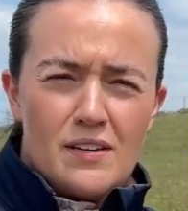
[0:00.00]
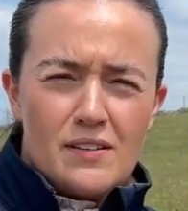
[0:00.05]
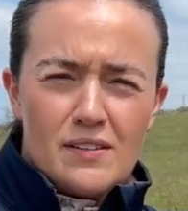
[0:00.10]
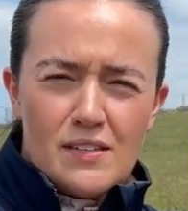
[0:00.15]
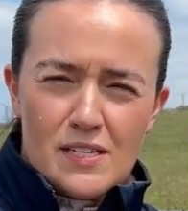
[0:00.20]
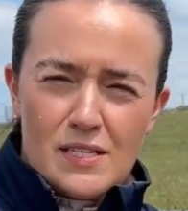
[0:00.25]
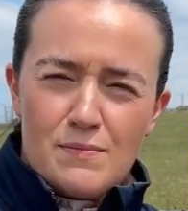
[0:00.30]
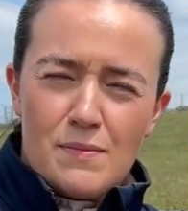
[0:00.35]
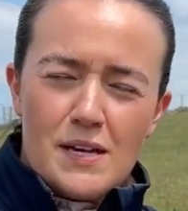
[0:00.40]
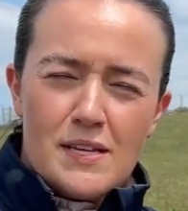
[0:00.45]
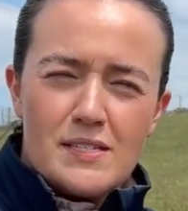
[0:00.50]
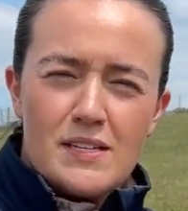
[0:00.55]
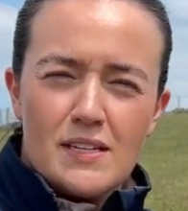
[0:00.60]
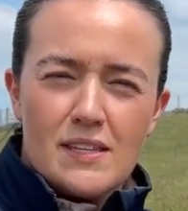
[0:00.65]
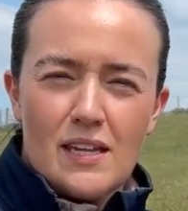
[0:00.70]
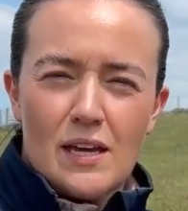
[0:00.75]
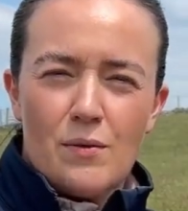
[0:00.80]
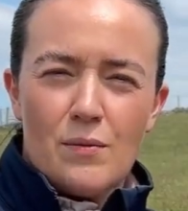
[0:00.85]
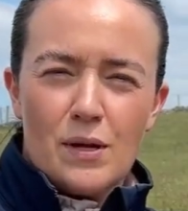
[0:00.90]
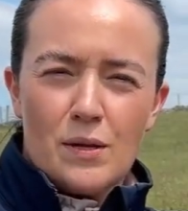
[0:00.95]
This means that
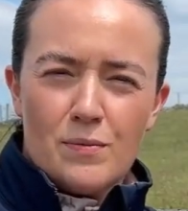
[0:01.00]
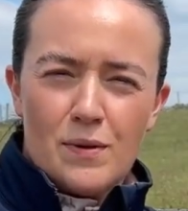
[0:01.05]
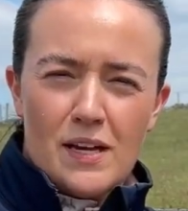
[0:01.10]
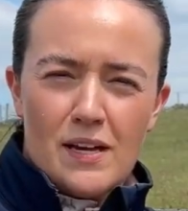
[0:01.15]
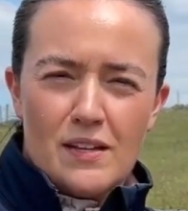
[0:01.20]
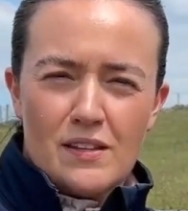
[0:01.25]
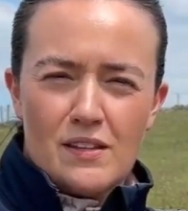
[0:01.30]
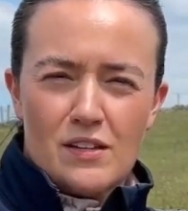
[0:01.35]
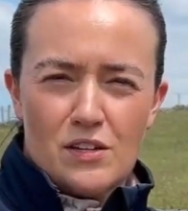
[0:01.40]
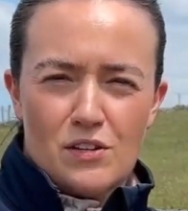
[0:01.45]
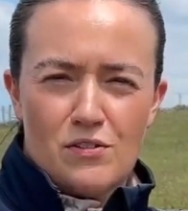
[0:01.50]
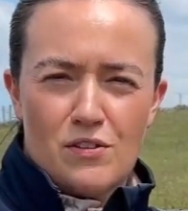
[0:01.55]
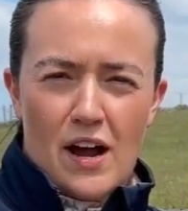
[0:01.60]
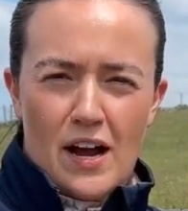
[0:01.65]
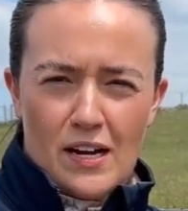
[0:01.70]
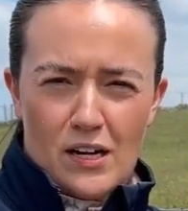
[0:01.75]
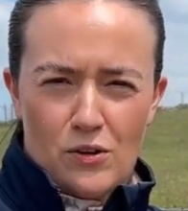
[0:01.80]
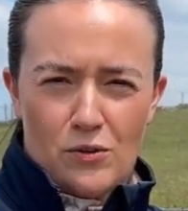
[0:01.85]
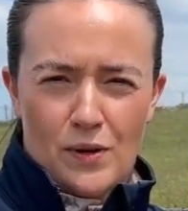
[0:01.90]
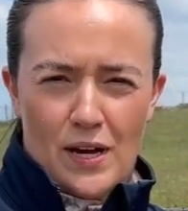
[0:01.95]
they will be in the
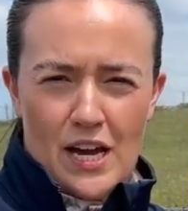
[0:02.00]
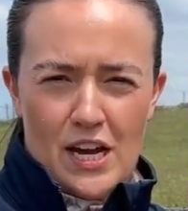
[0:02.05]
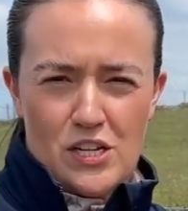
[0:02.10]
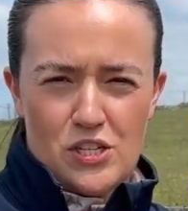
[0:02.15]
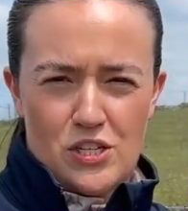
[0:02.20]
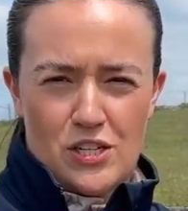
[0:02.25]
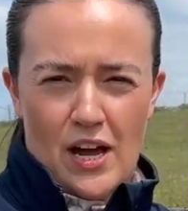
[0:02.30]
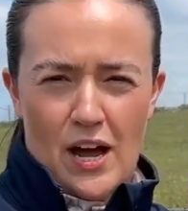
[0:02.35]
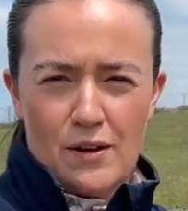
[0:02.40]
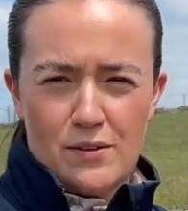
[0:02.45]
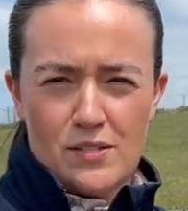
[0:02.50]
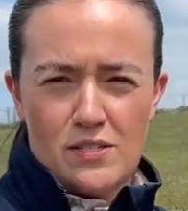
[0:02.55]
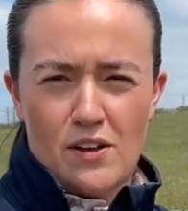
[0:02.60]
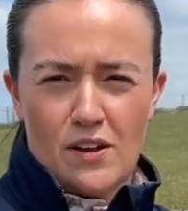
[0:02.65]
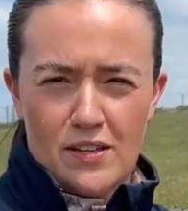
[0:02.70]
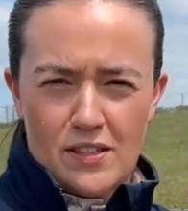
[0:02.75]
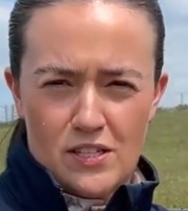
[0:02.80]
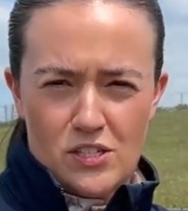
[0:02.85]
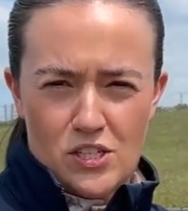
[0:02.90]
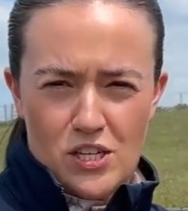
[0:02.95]
correct location
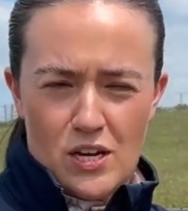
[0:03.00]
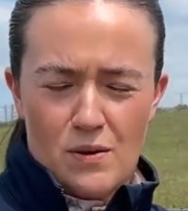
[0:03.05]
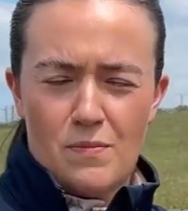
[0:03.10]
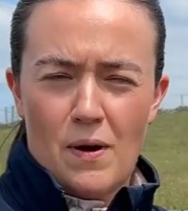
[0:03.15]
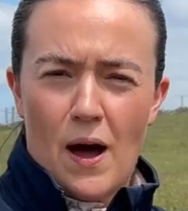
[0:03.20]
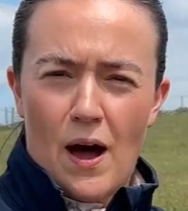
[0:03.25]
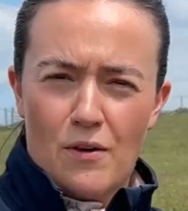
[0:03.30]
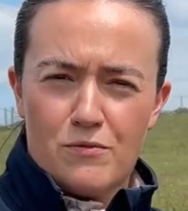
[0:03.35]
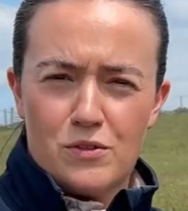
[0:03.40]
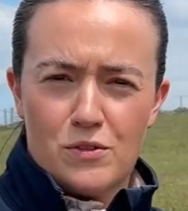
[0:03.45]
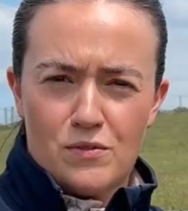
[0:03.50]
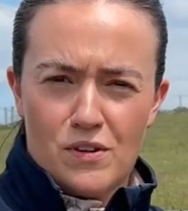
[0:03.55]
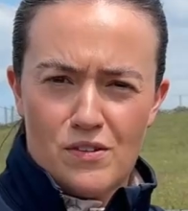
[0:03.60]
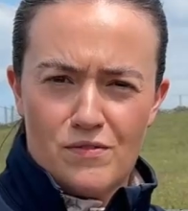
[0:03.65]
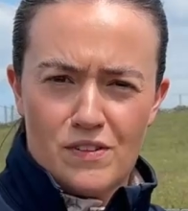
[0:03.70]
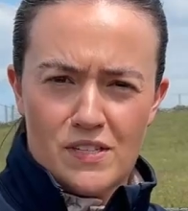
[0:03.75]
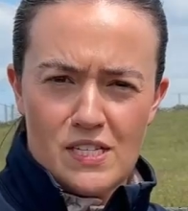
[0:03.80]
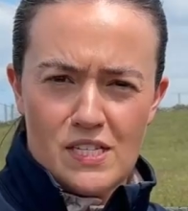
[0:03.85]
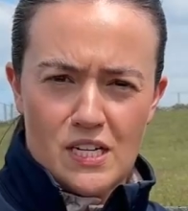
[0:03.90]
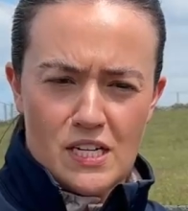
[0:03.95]
outside the sheep after we've
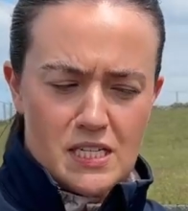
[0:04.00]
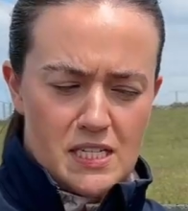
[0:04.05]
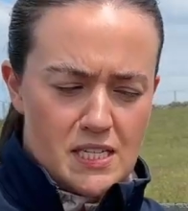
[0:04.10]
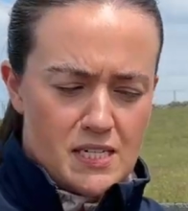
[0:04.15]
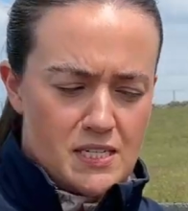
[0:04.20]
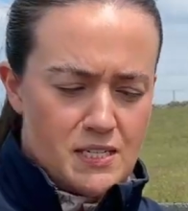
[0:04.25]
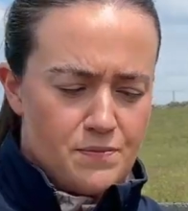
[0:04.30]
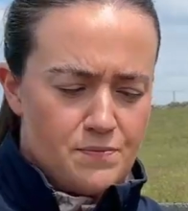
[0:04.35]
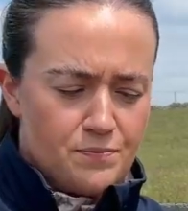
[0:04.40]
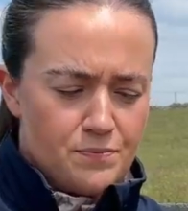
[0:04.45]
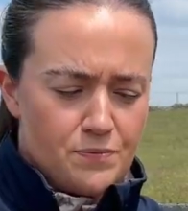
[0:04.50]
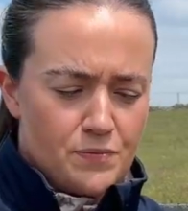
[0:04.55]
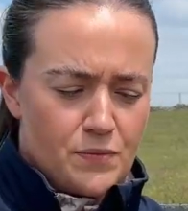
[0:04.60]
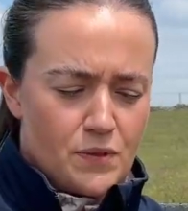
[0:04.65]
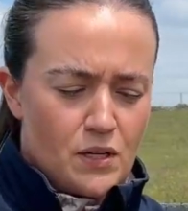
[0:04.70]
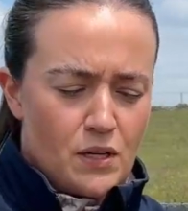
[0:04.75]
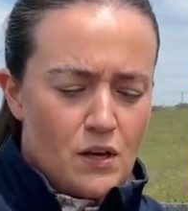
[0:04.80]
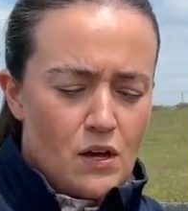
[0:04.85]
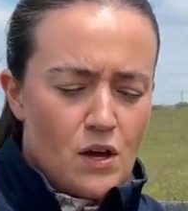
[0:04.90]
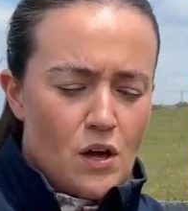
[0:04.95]
inserted.
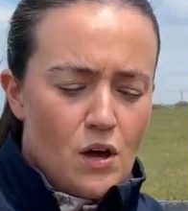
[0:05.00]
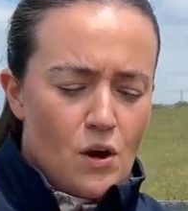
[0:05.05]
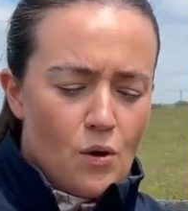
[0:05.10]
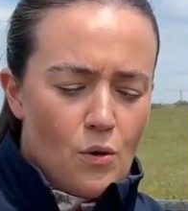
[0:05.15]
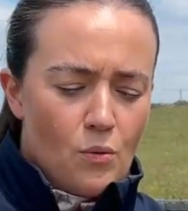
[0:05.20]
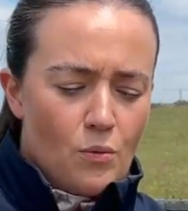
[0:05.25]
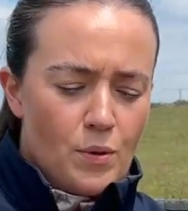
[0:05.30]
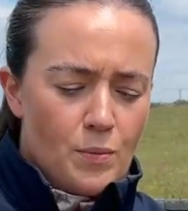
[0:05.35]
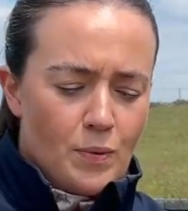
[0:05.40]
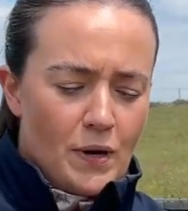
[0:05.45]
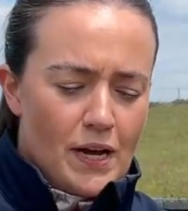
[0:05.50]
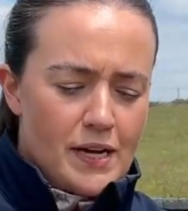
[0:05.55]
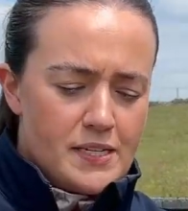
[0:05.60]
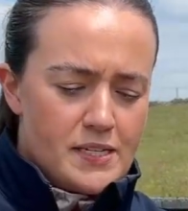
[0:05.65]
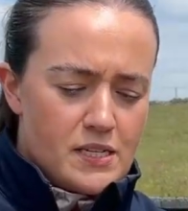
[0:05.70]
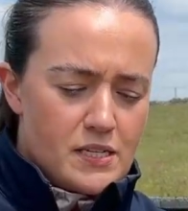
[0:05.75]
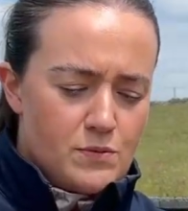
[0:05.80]
We place the